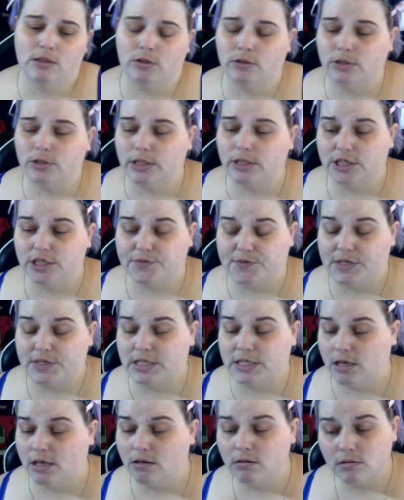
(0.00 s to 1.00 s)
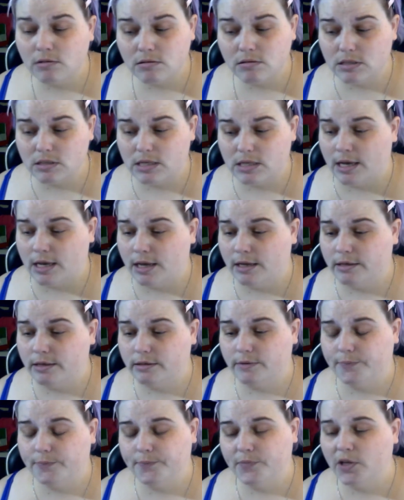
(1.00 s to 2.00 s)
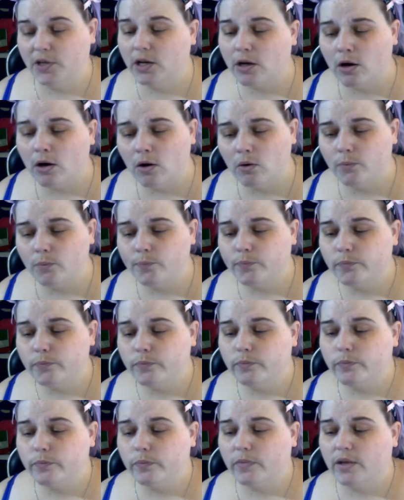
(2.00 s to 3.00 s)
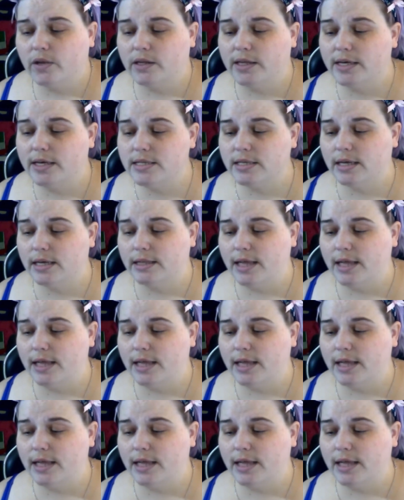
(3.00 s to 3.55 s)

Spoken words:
learning different skills and, things like